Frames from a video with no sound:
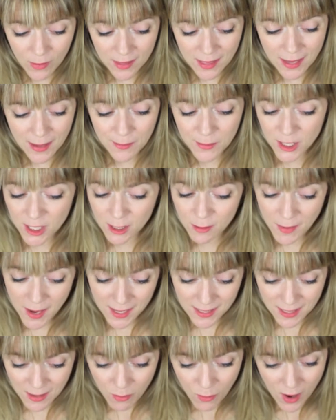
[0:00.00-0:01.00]
with him just
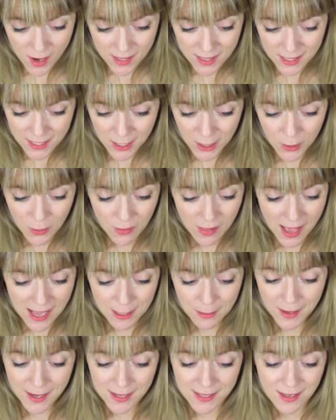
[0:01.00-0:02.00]
makes him want to see you
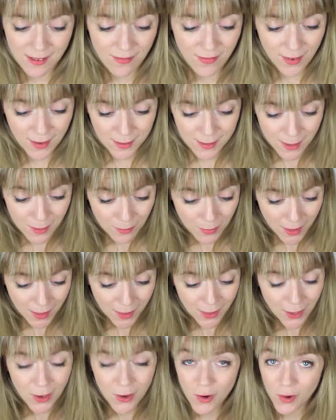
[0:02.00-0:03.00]
less because he feels
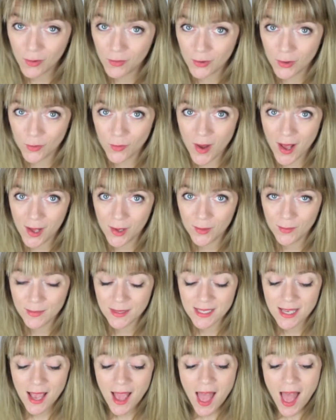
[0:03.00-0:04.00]
completely
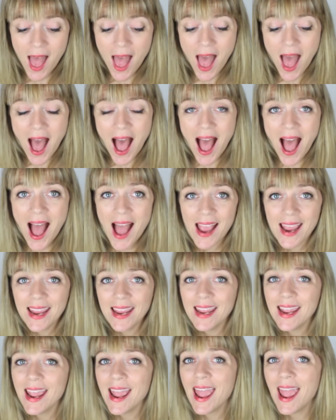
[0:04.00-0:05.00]
overwhelmed.
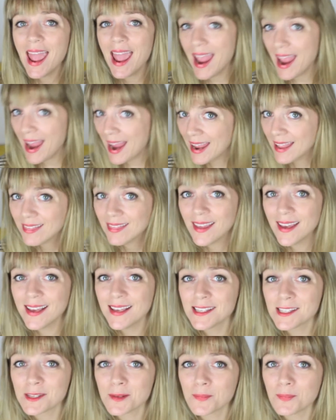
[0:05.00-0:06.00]
I hate
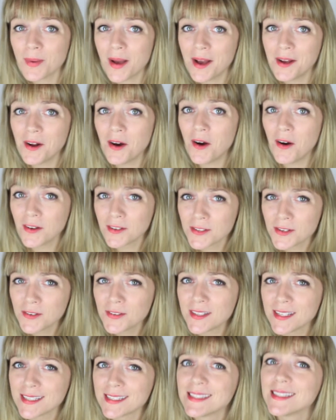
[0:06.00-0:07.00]
this, but also
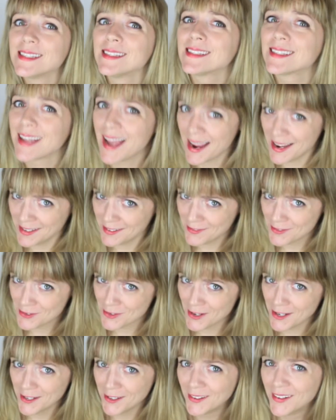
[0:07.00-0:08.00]
this is kind of
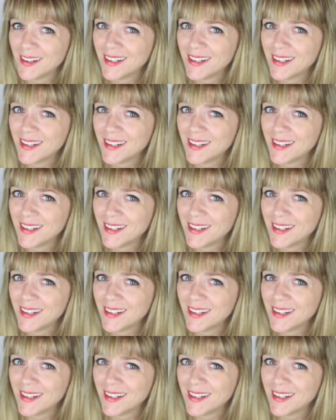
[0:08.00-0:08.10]
true.